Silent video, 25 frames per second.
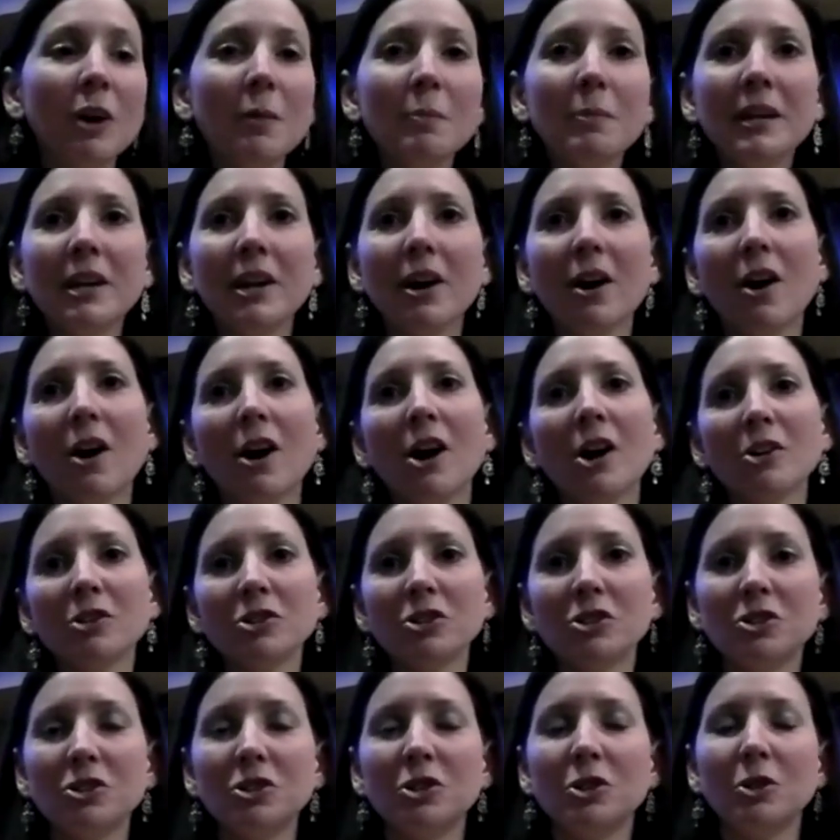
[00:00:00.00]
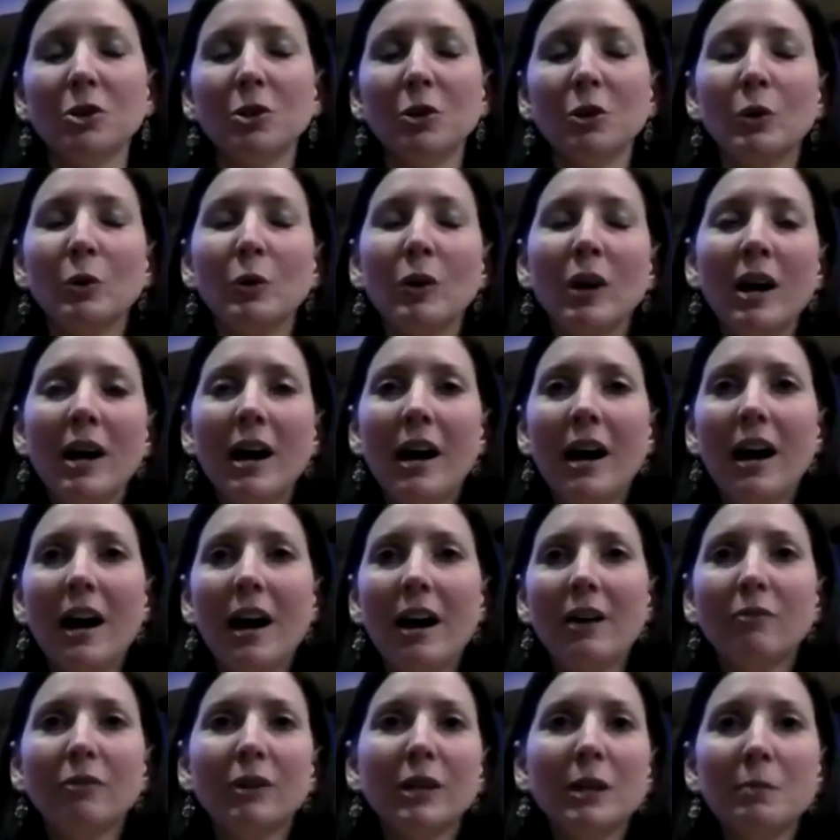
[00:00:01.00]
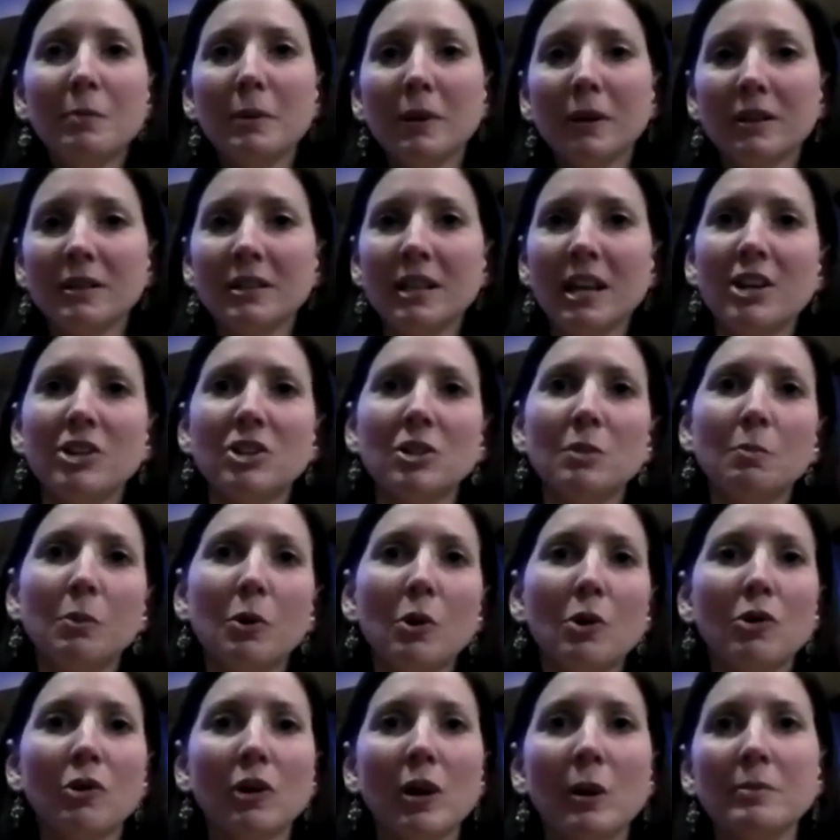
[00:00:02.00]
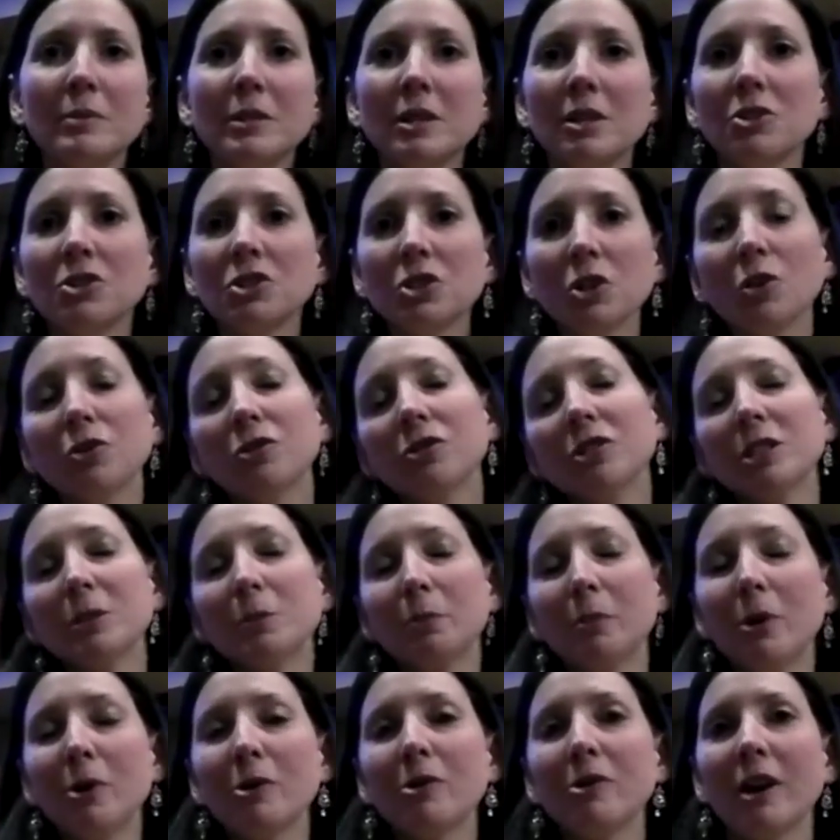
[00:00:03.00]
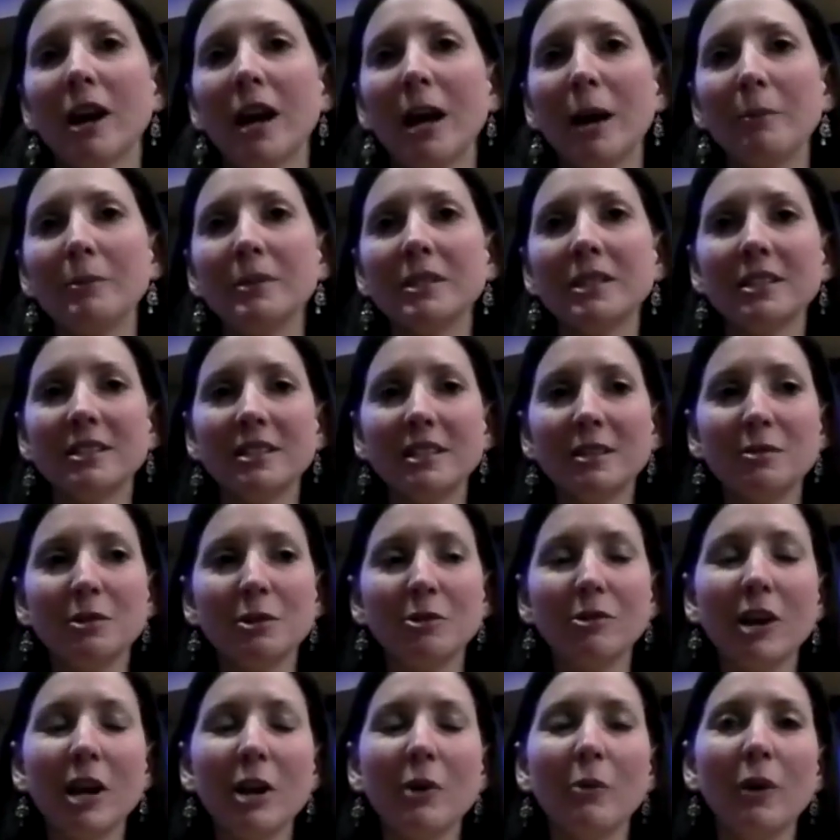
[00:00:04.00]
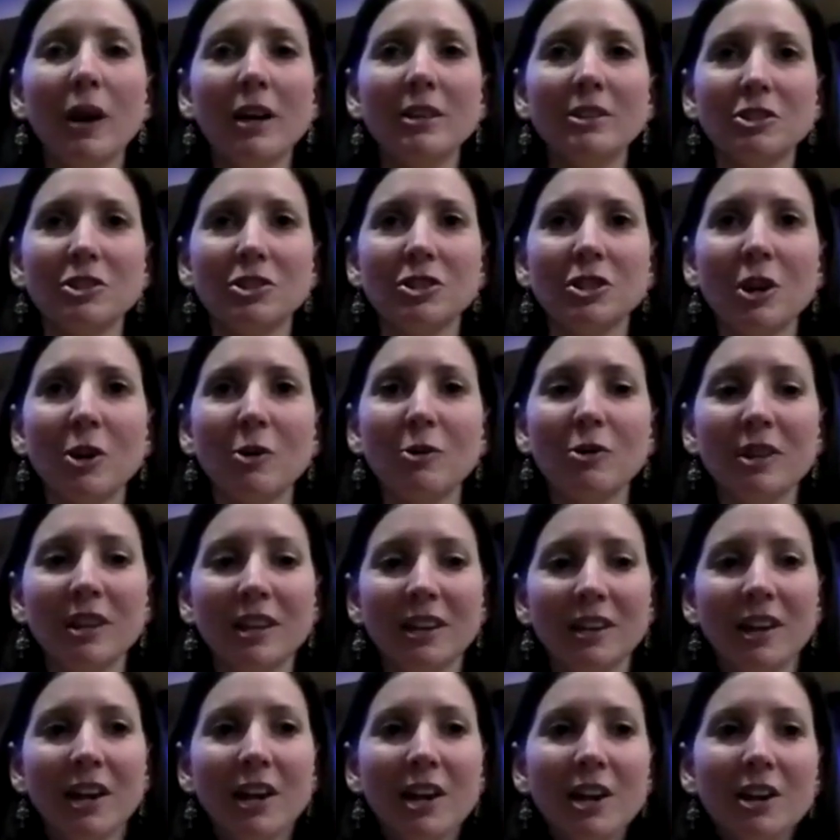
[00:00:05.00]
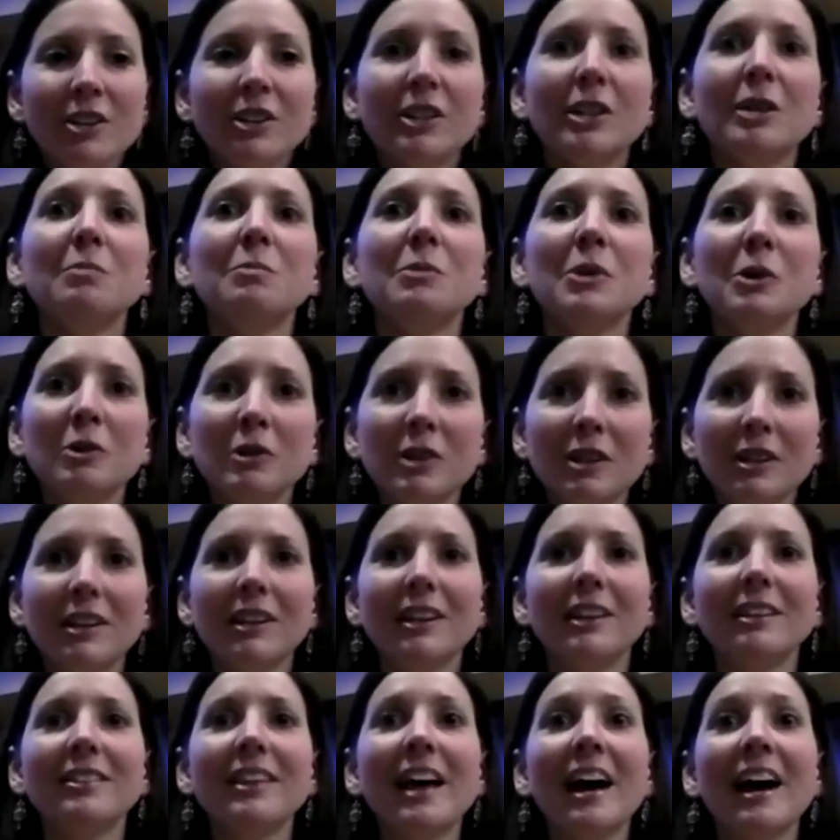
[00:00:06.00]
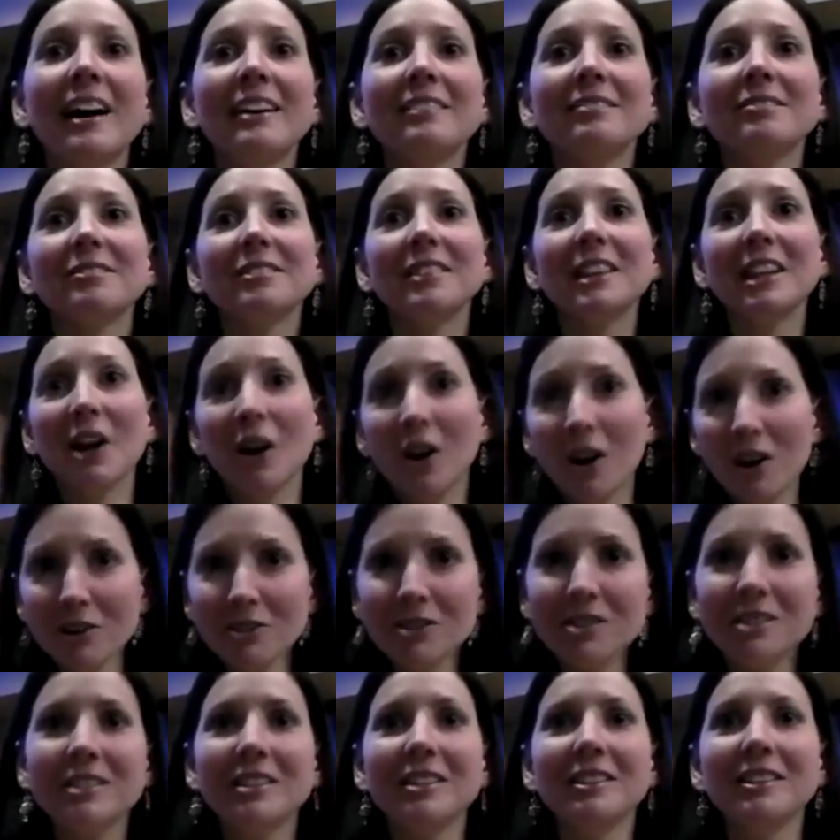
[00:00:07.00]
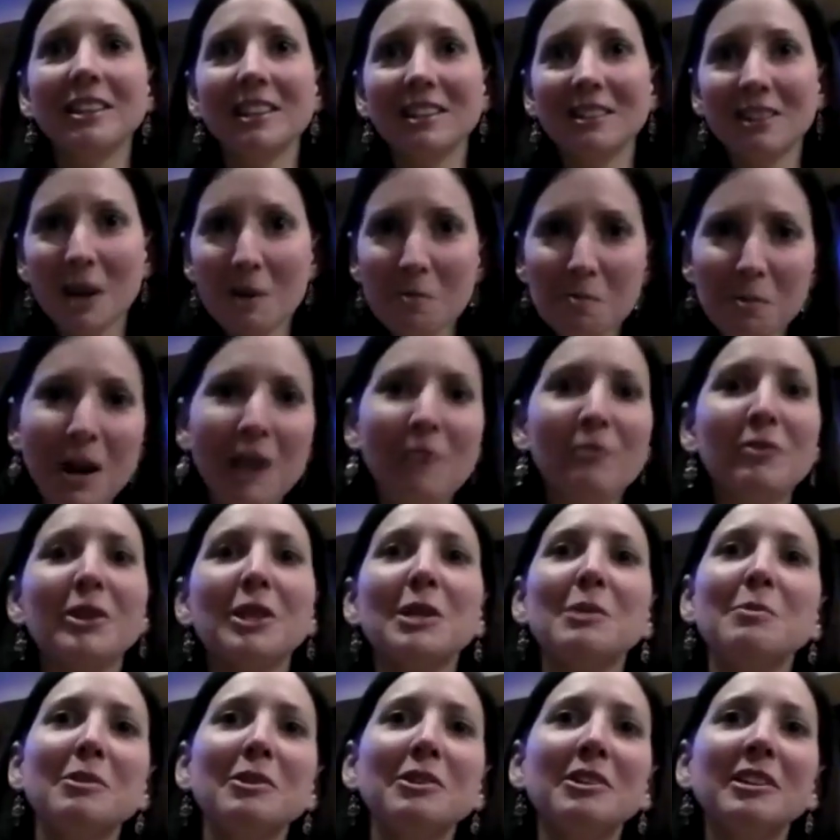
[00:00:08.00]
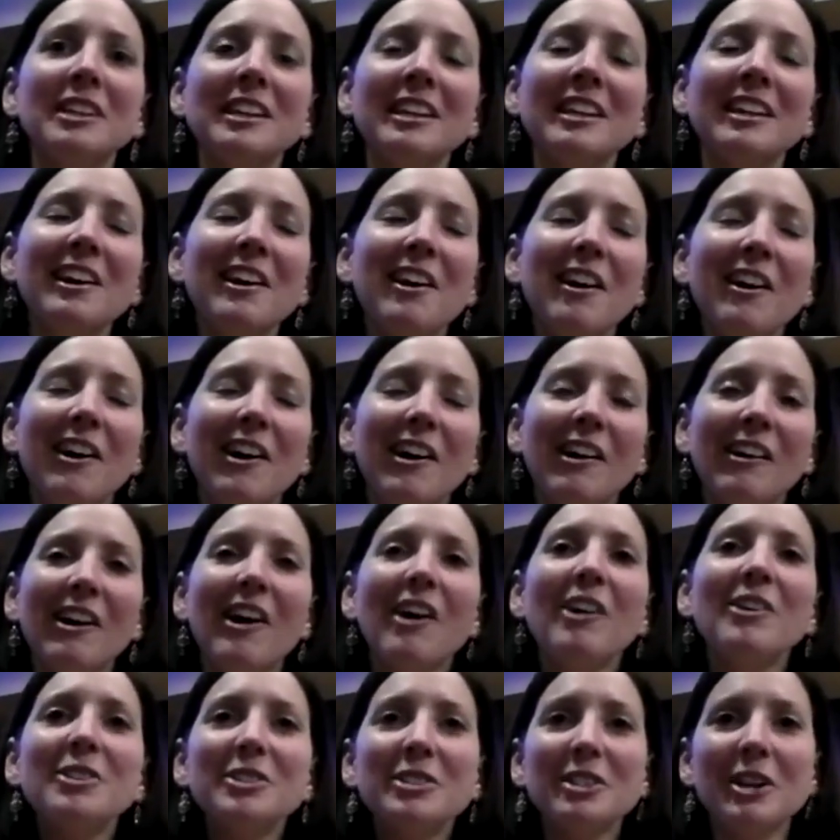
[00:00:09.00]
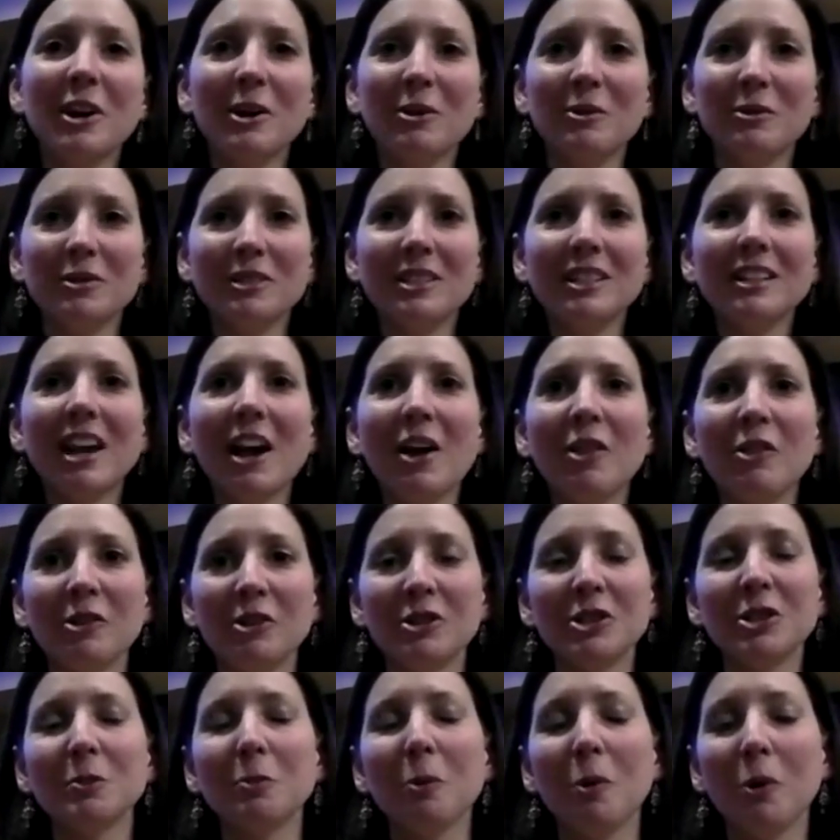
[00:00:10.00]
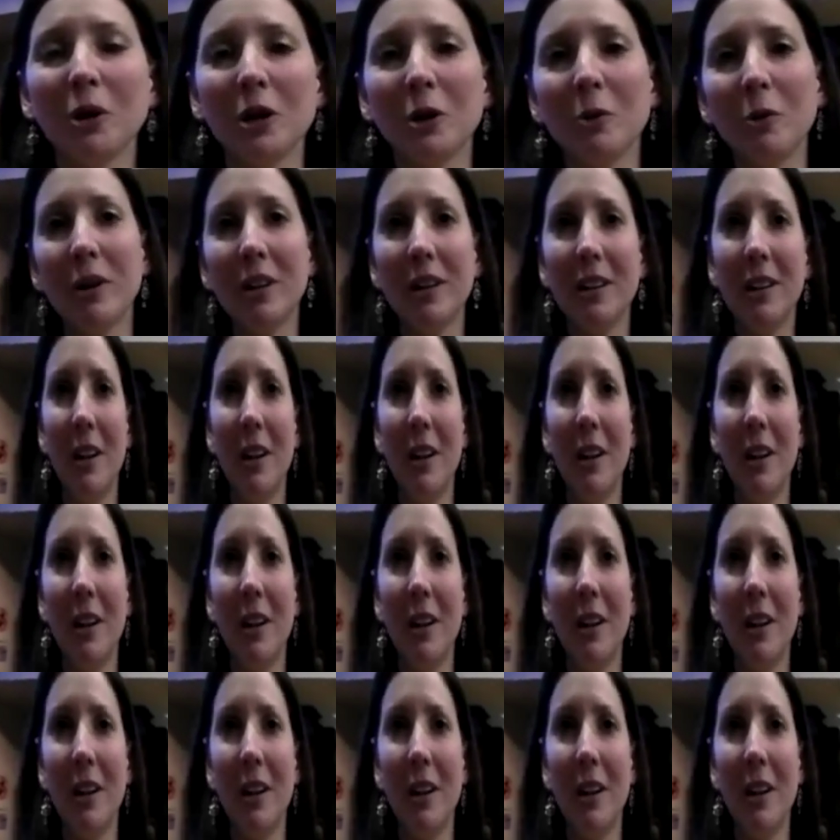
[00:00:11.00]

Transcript: from the arts to uh, rehabilitation programs and children's programs programs. And it seems a great way to show the community that the arts and the nonprofit community are also together and supporting one